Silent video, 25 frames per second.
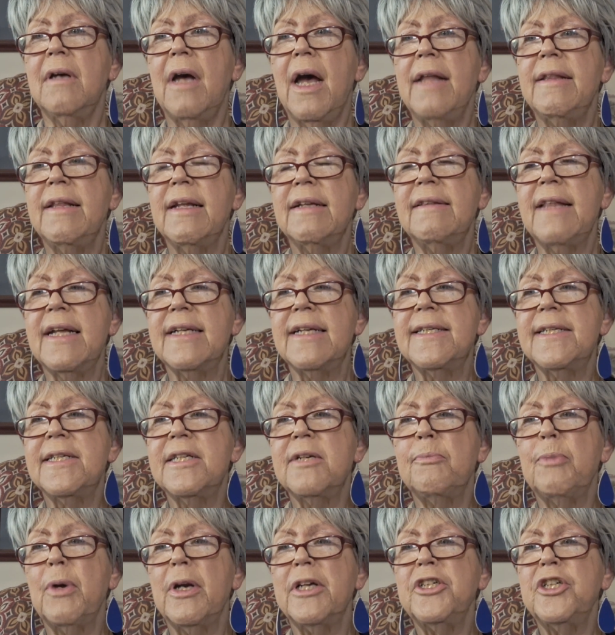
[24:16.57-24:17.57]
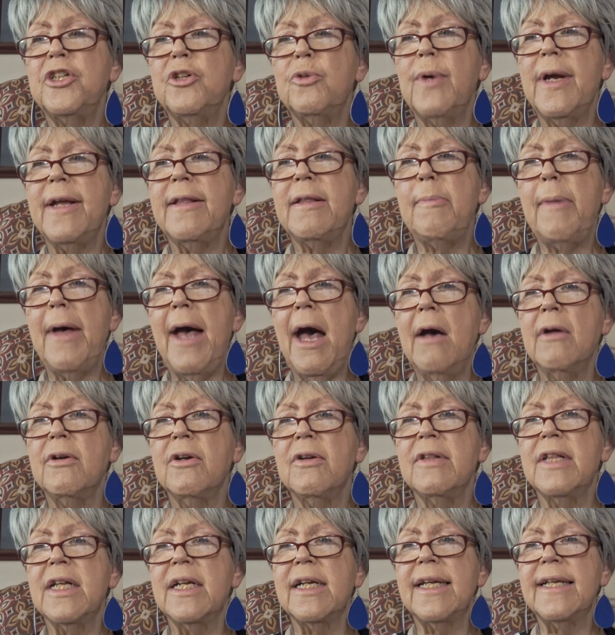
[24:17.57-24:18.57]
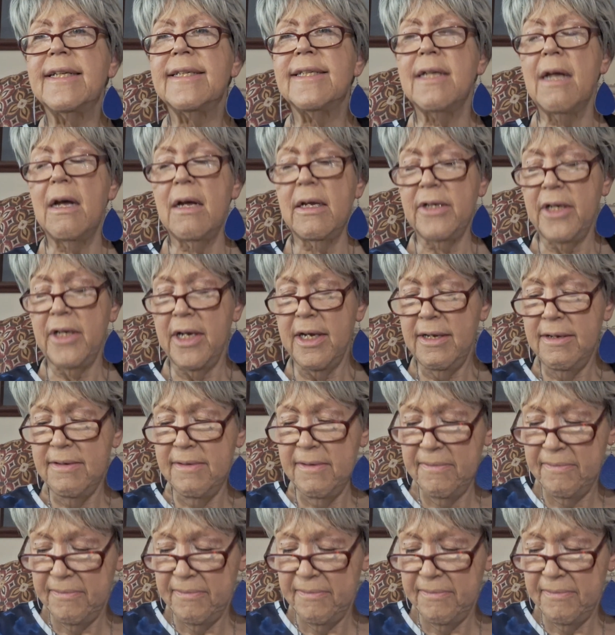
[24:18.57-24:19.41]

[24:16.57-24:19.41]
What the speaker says: I think that's to brush away the powder that gets on you.